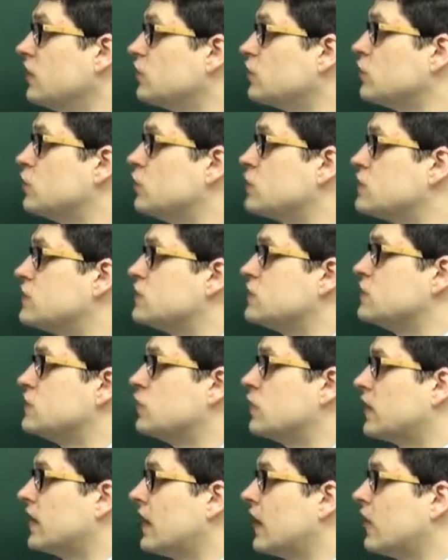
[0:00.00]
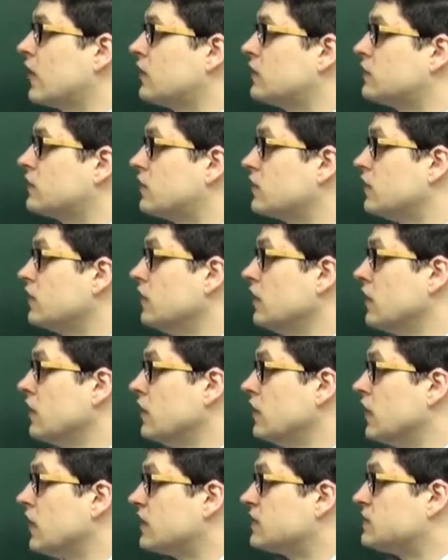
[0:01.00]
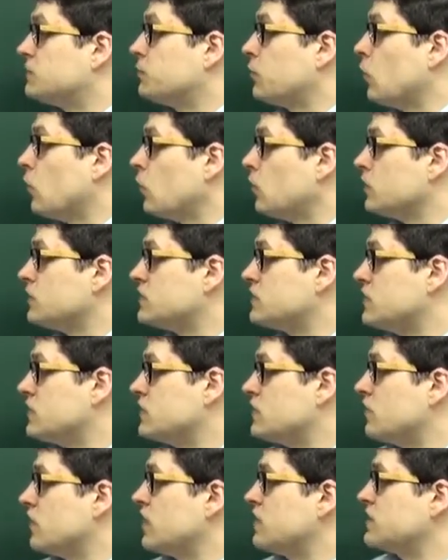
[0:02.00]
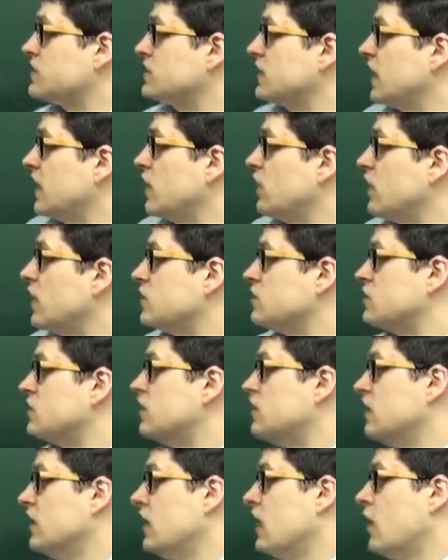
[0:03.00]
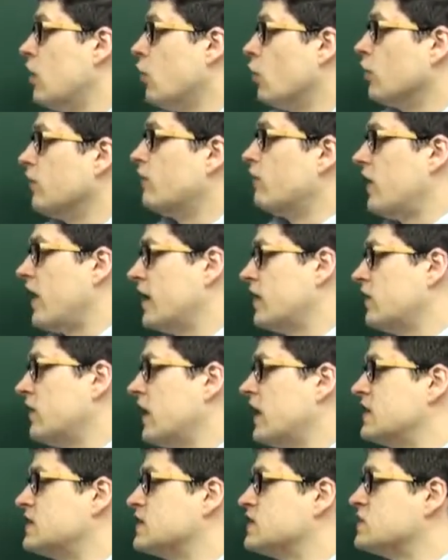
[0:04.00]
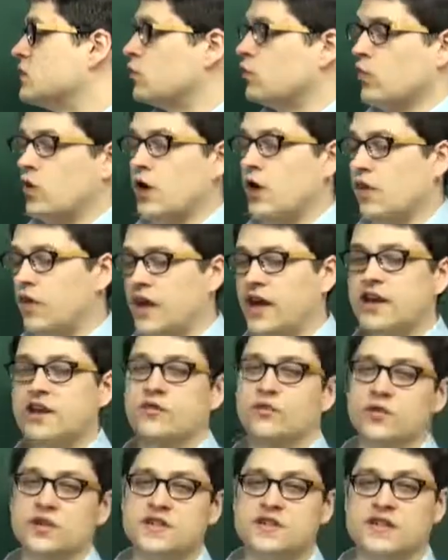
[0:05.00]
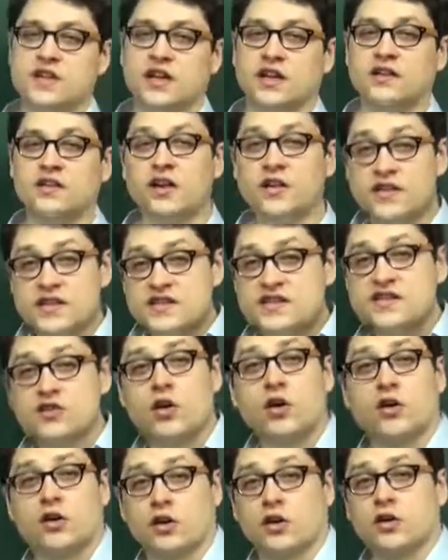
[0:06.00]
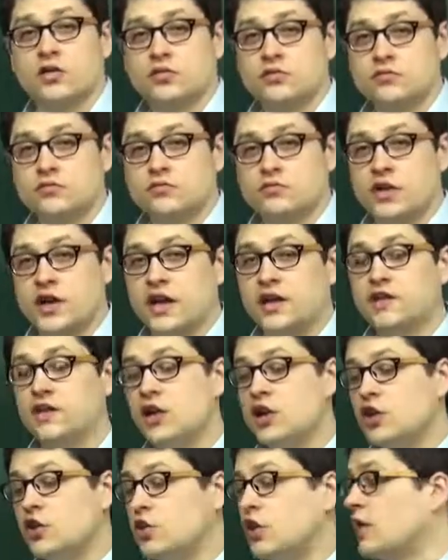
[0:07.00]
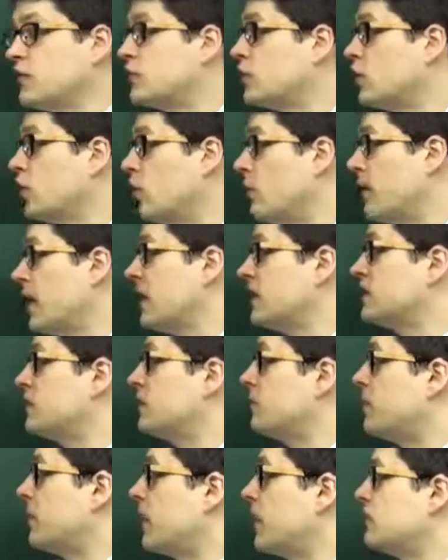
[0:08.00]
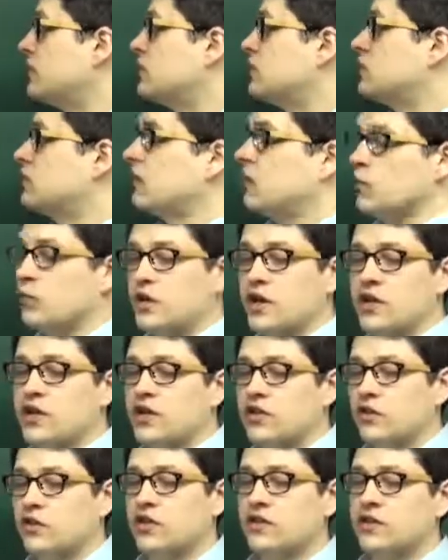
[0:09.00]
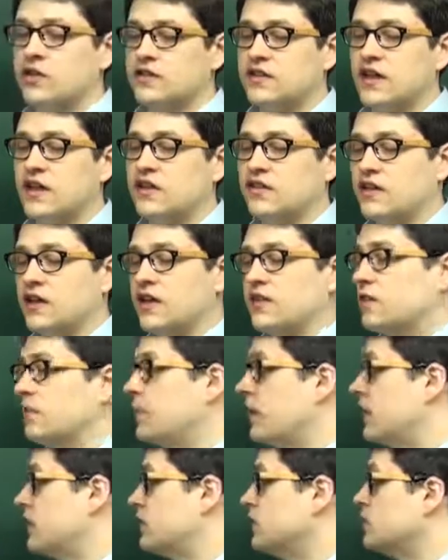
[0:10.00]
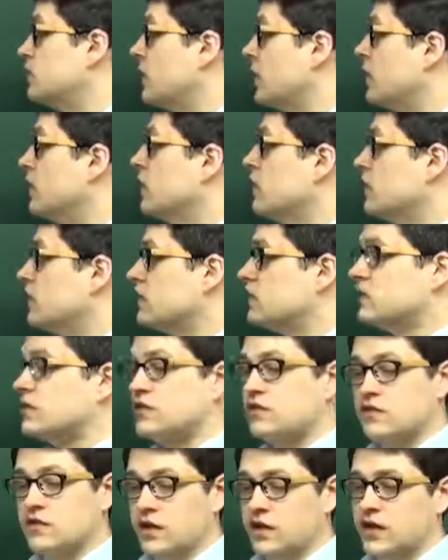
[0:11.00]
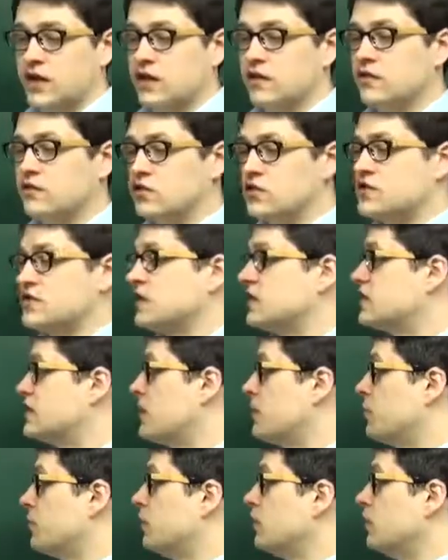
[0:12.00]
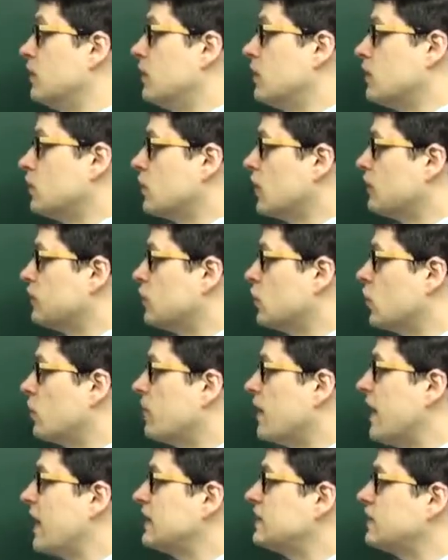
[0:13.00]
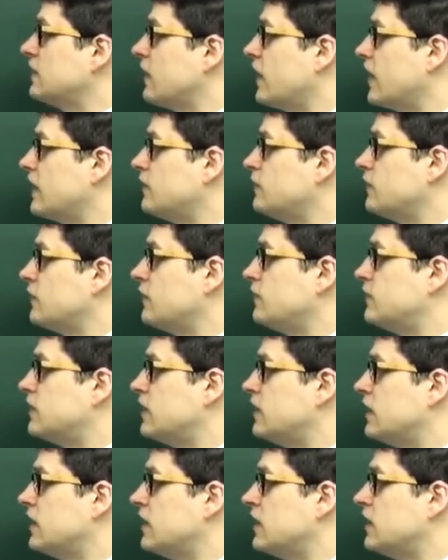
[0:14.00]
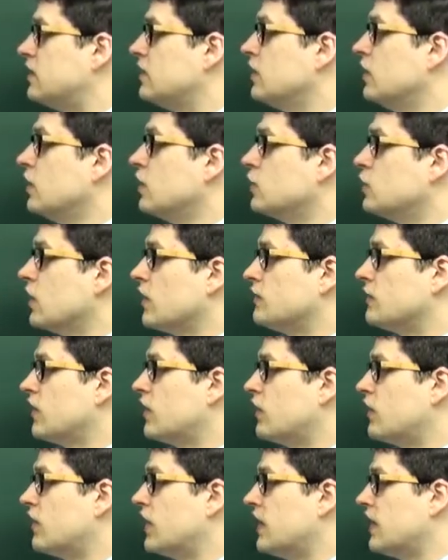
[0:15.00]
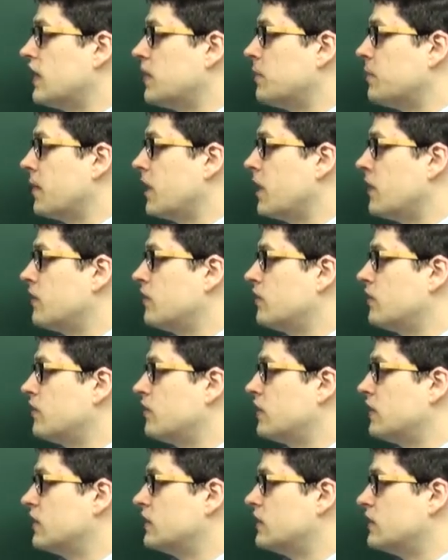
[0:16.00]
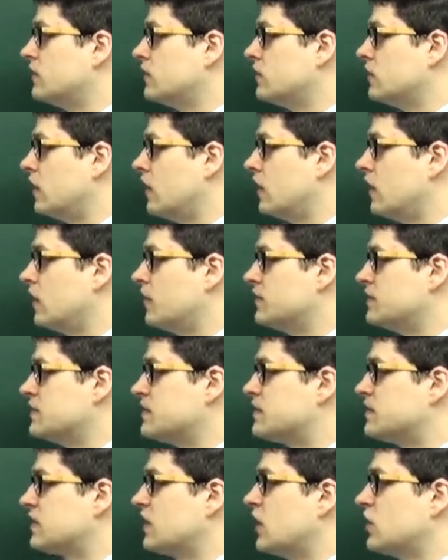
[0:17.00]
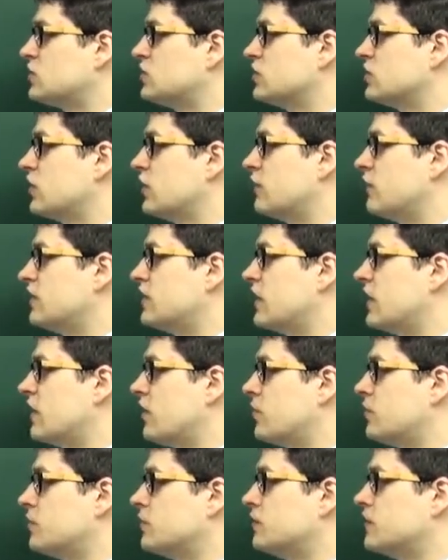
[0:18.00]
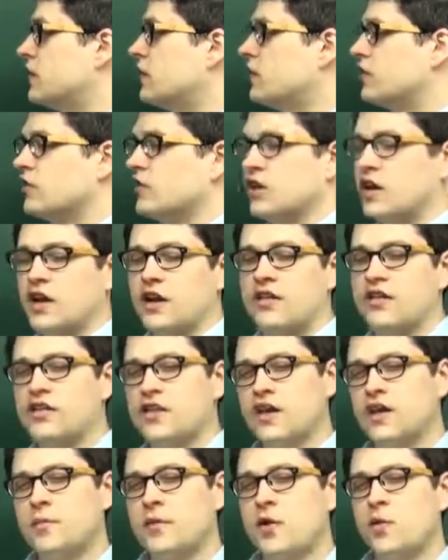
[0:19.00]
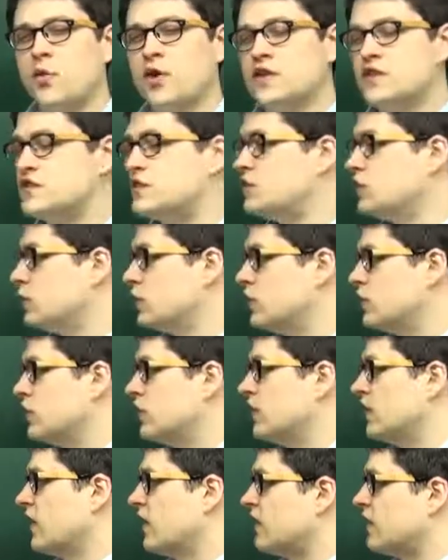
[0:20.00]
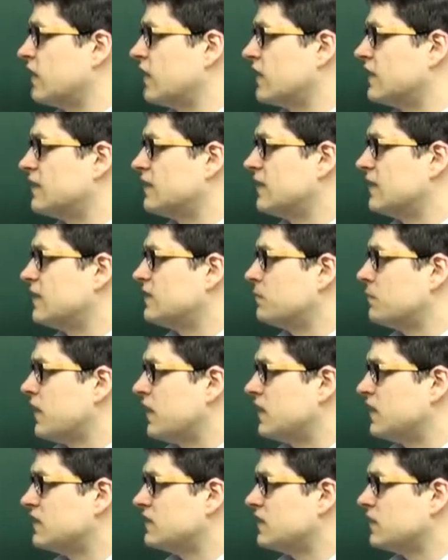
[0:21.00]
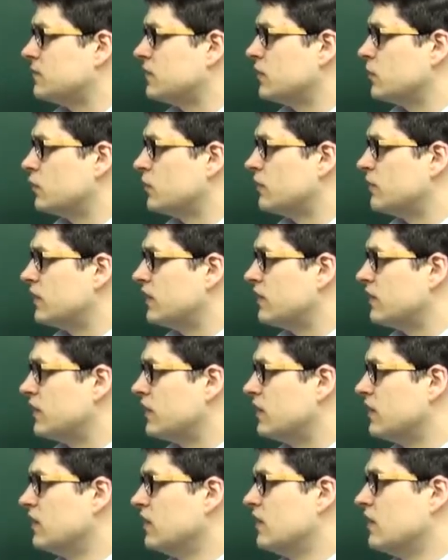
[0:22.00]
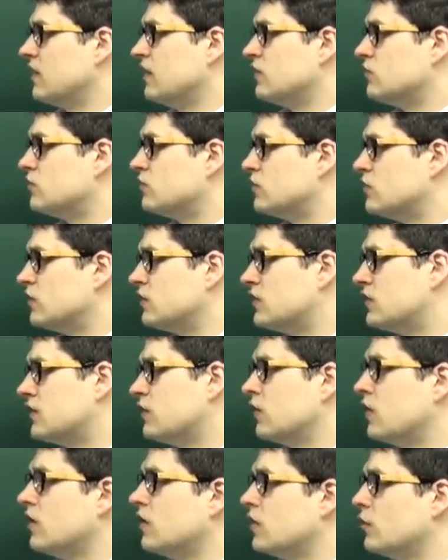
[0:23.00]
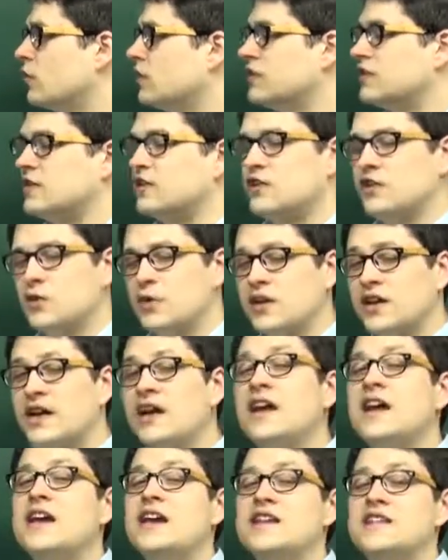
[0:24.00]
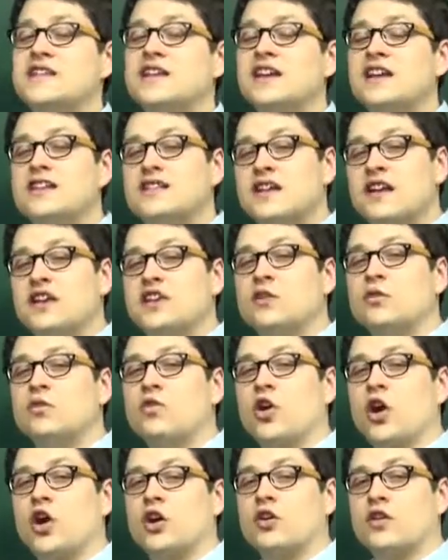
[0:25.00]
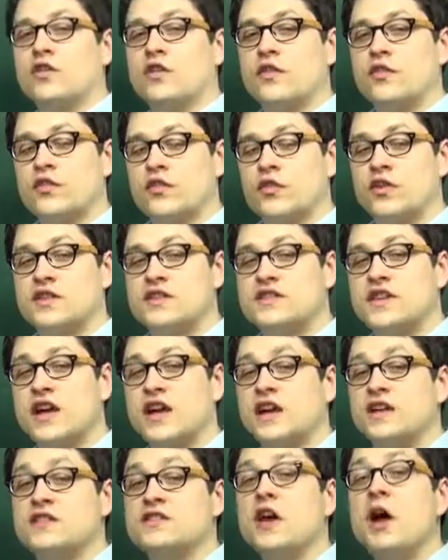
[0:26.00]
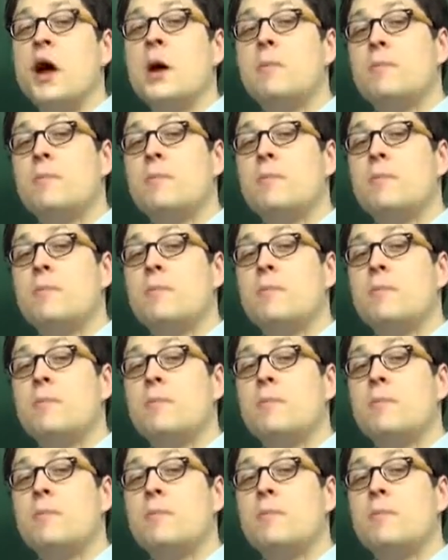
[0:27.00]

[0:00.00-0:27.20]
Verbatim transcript: introduces a new character, explores an interesting digression, or finalizes a, a line of reasoning. Now, this is harder, right? You have to go back to the passage. Now, we're not going to look exactly at the passage, but this is, again, just an example. You have to go back to line 15. You have to think about this uh, discussion of a terrible dinner. You got to think about what it's doing. You got to think, is he explaining something, revealing, introducing? Uh, what is he doing? It's going to take you longer than 30 seconds.